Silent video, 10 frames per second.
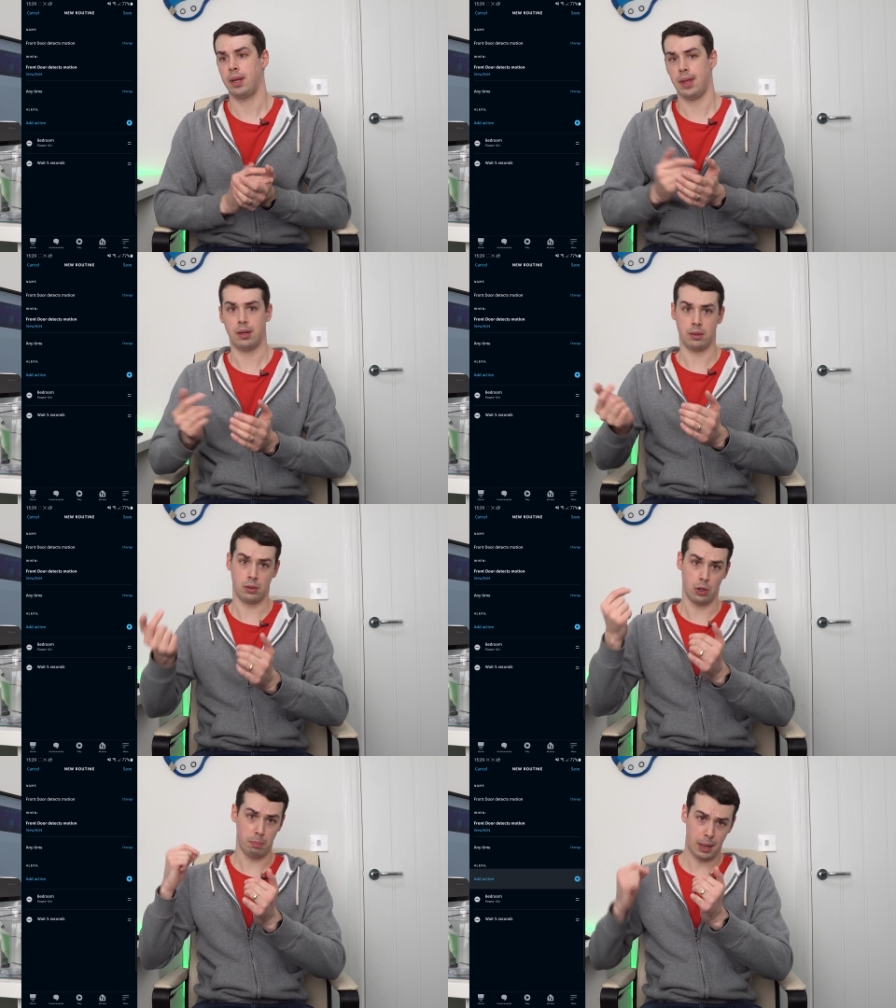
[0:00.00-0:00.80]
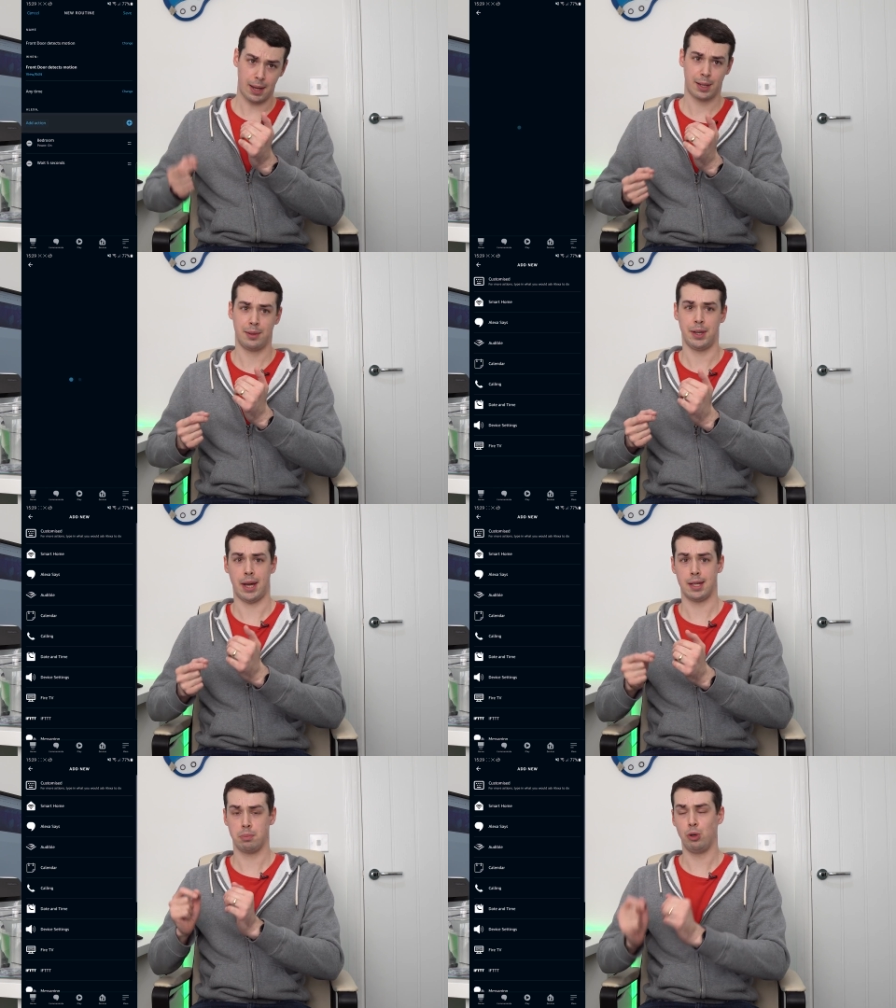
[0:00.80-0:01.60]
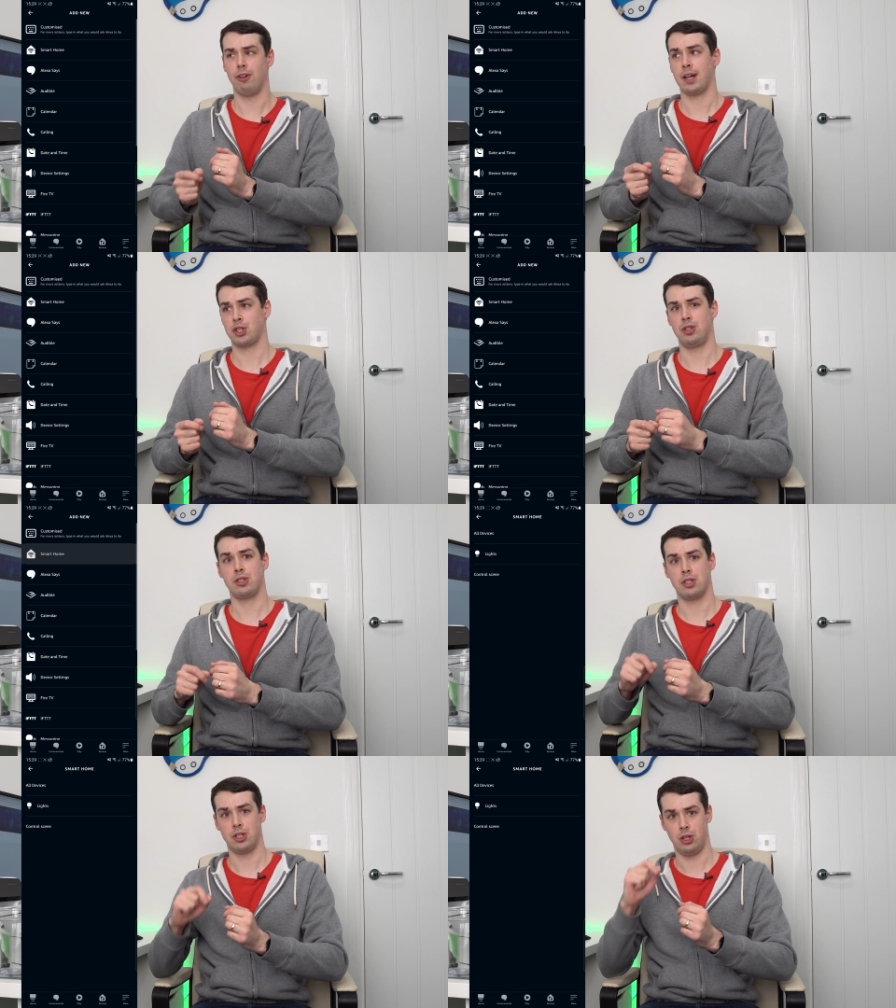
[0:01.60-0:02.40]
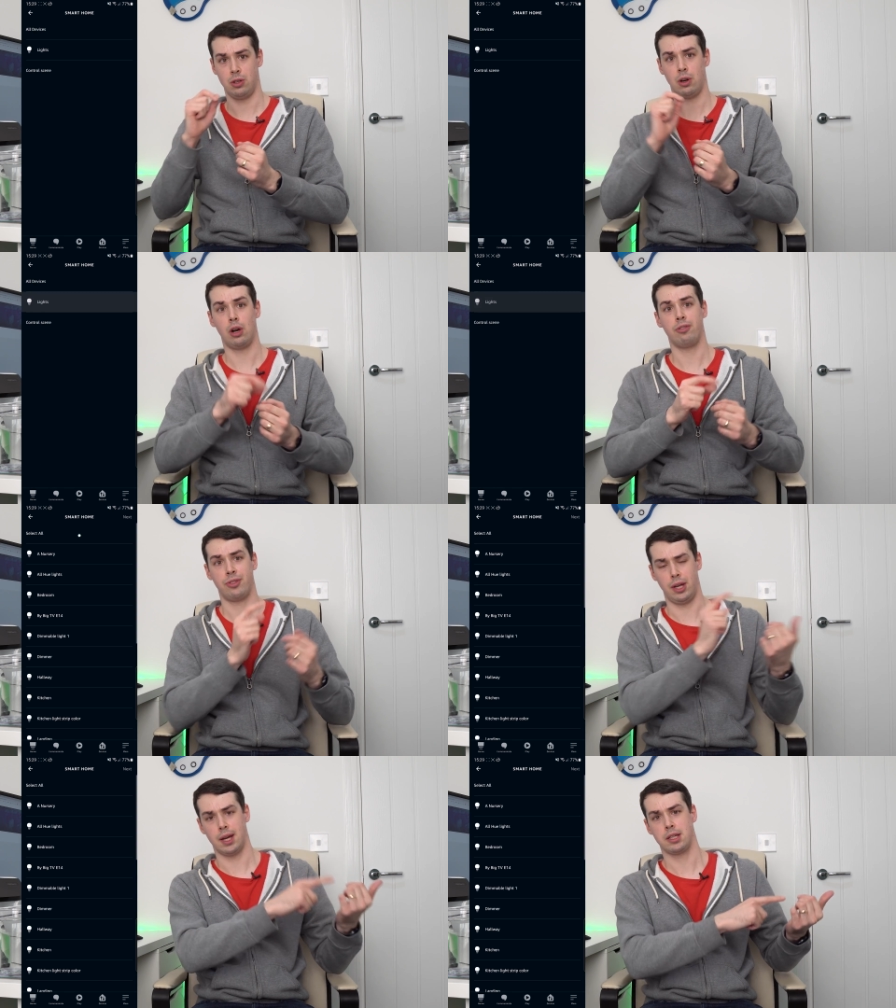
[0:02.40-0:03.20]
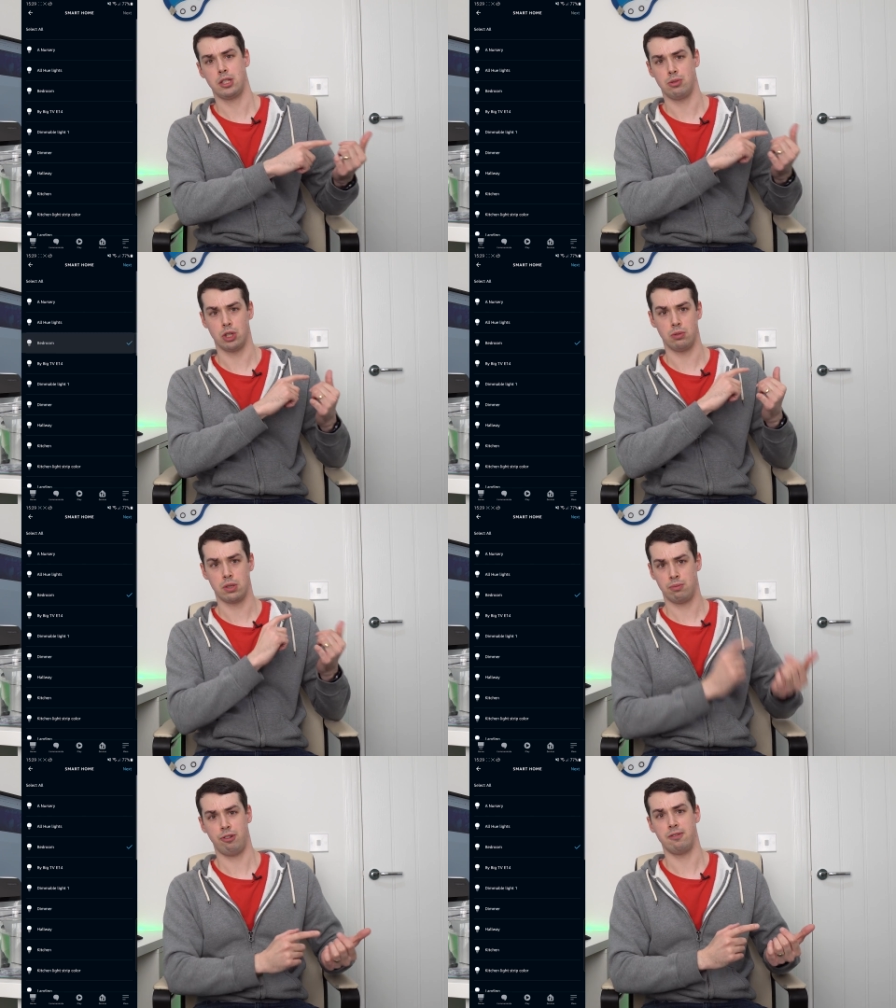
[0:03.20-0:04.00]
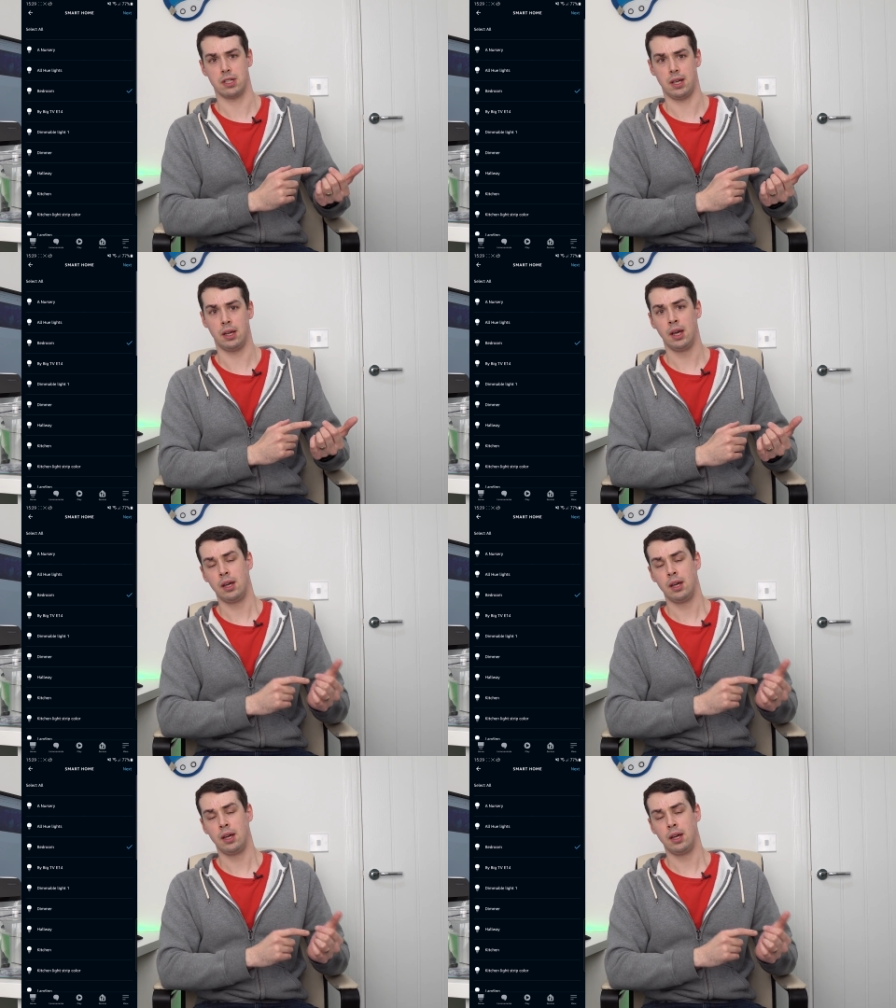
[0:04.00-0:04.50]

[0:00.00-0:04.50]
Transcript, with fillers: and then go back and add more actions to turn off the lights you chose previously,